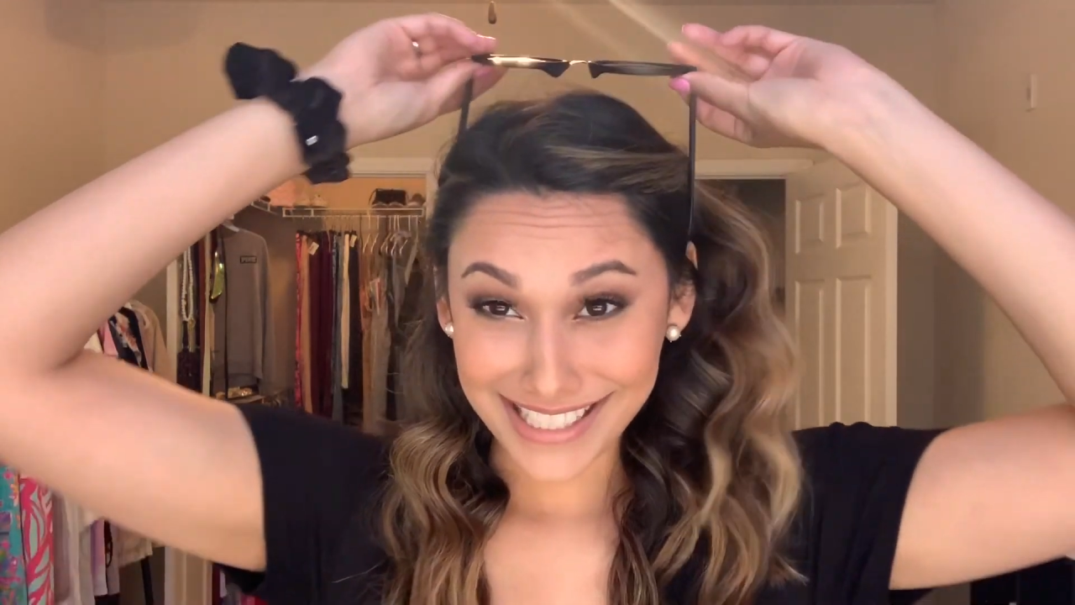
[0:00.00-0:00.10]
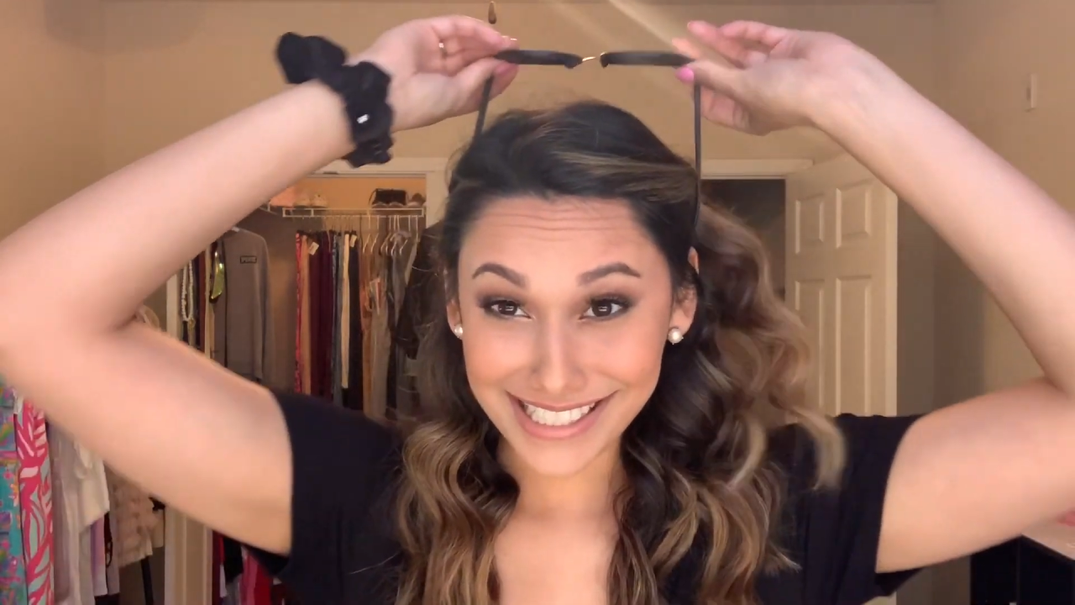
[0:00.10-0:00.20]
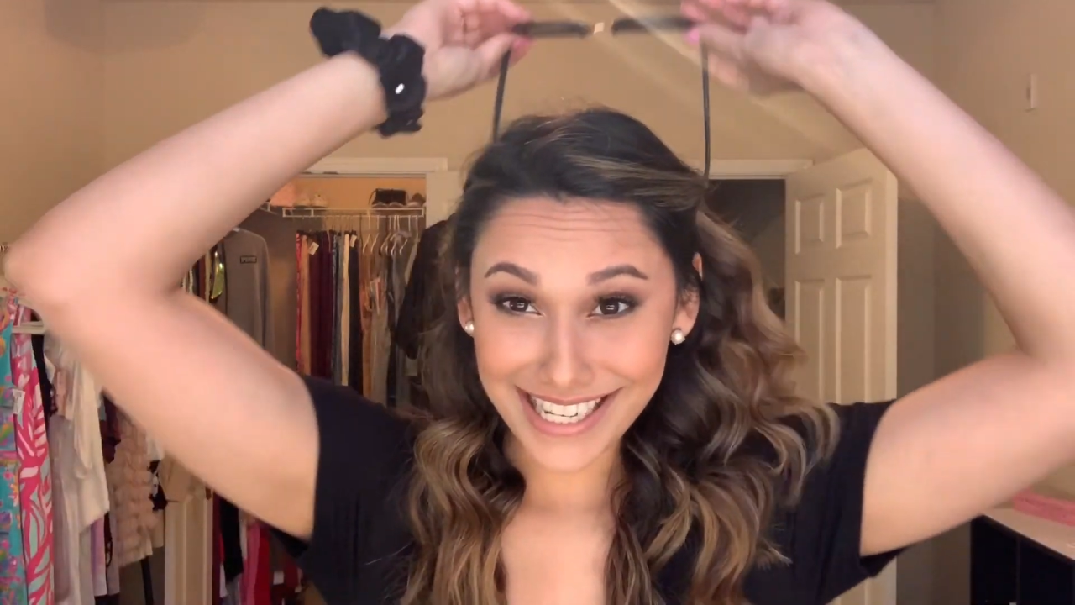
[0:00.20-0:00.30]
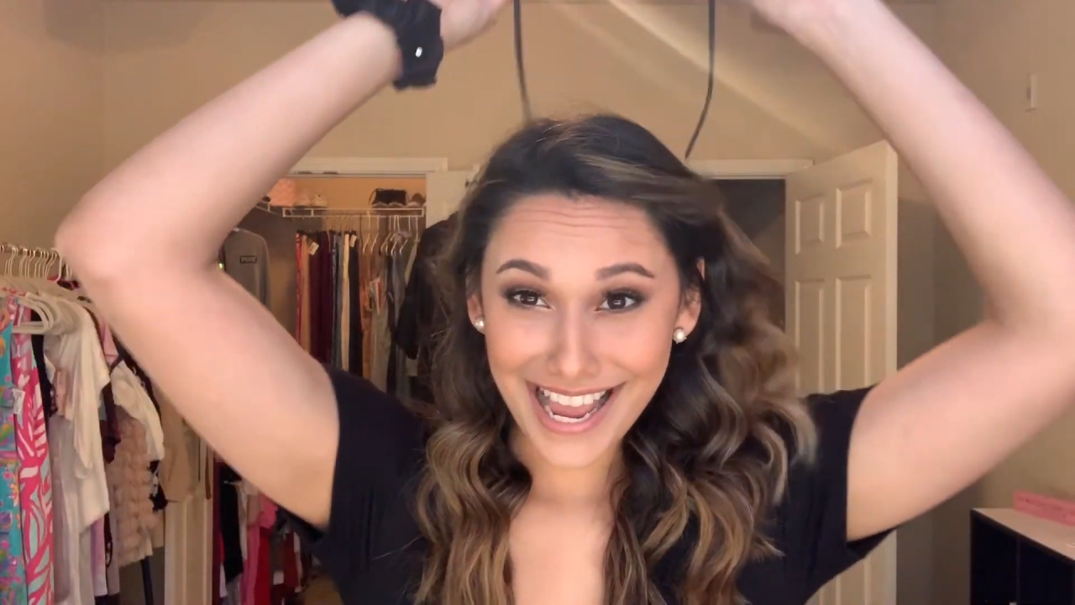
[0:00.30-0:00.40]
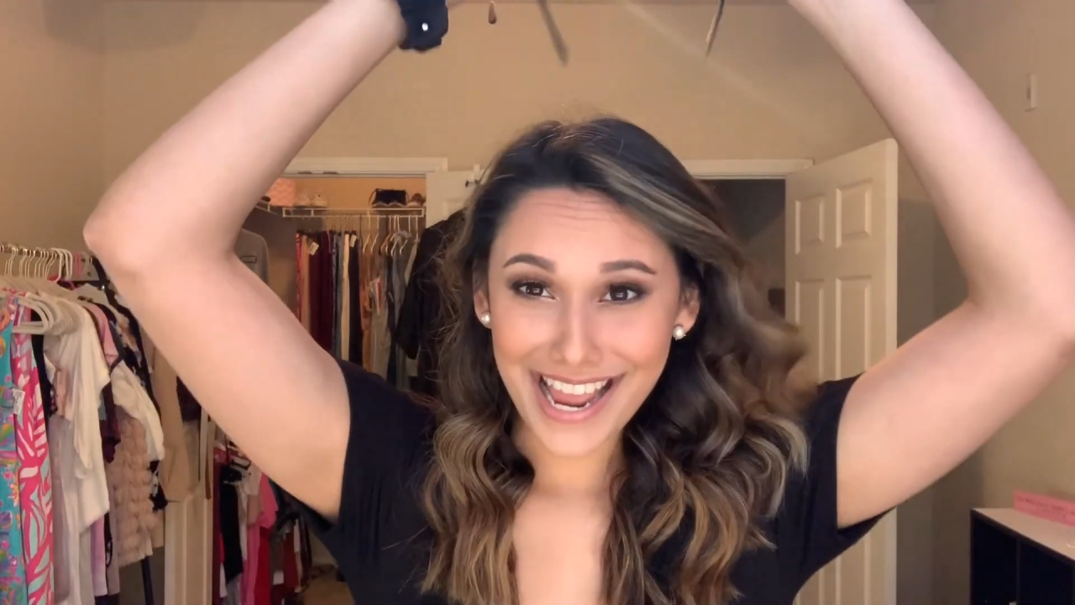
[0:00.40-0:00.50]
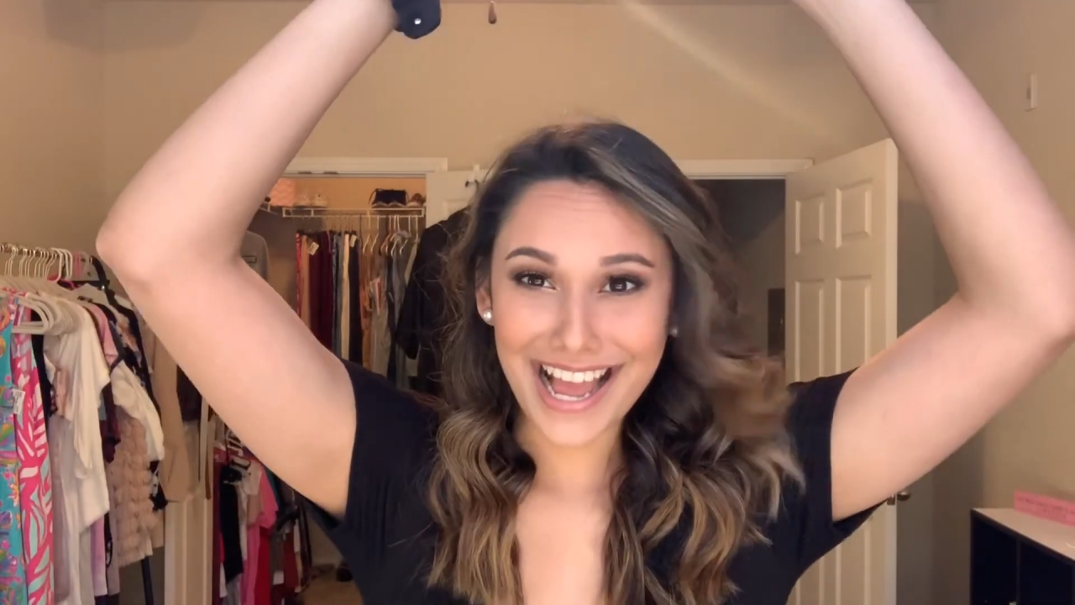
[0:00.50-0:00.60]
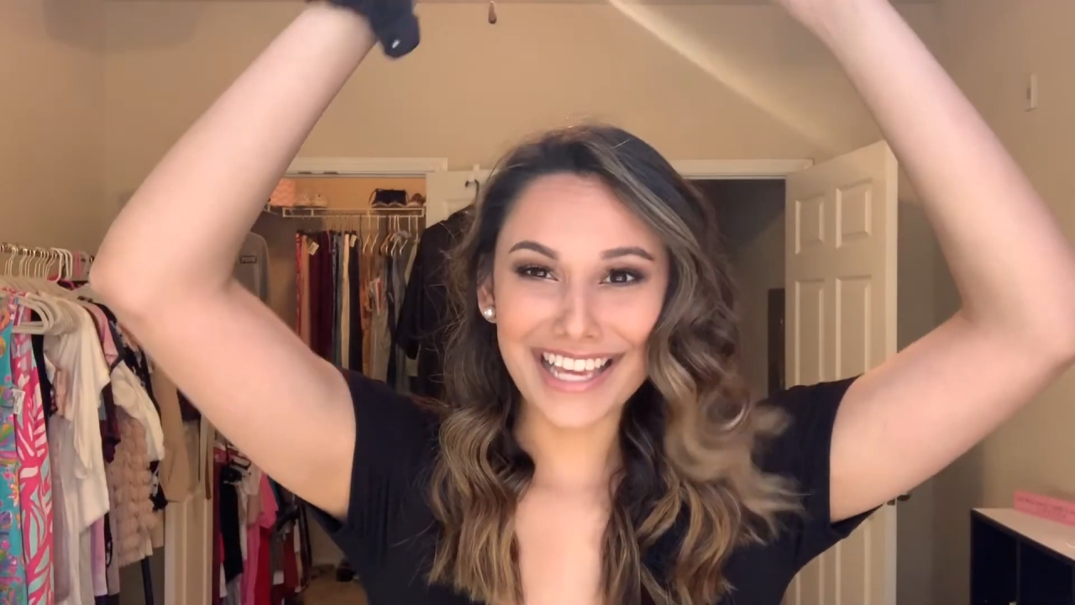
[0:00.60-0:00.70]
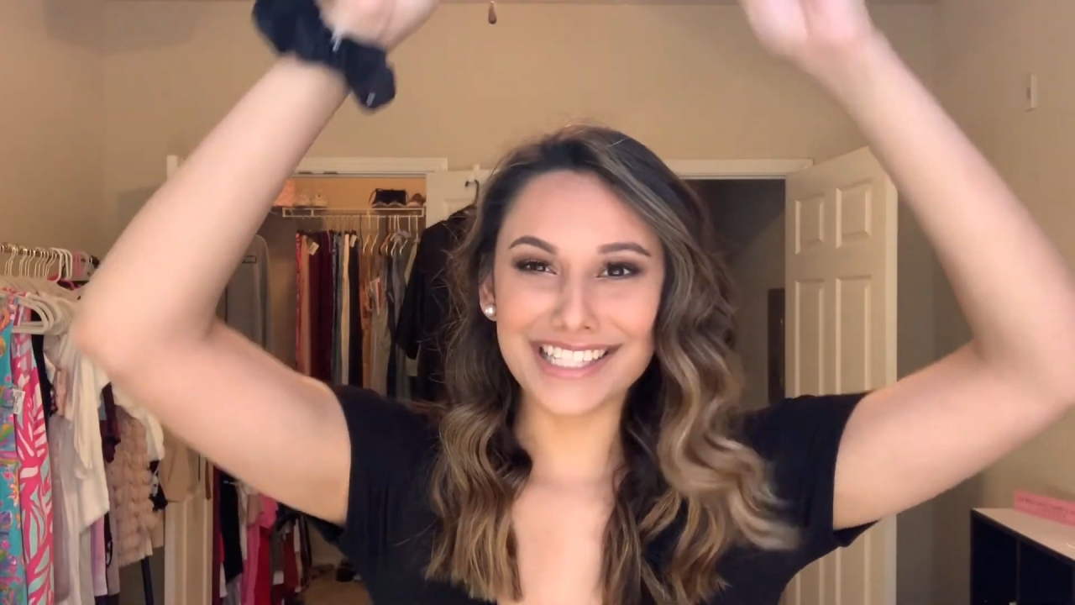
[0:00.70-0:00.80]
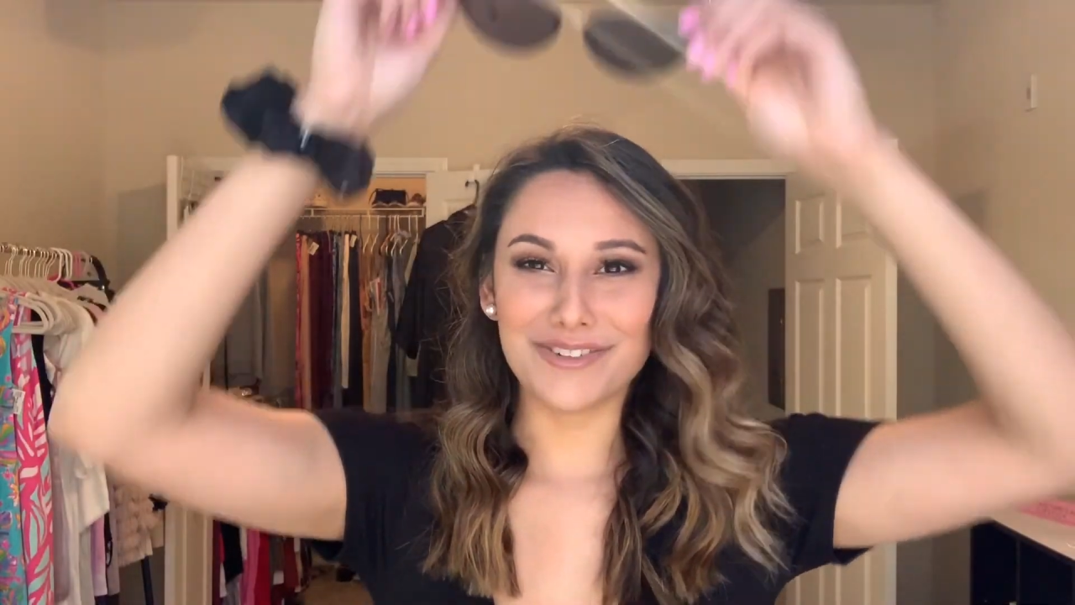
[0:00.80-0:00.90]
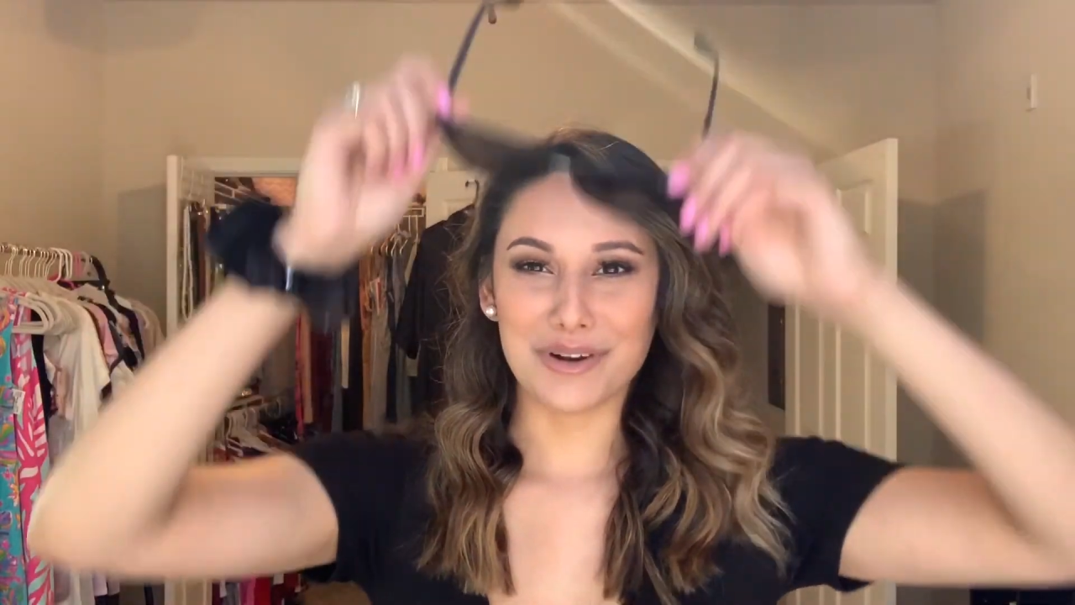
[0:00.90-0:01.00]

today I get to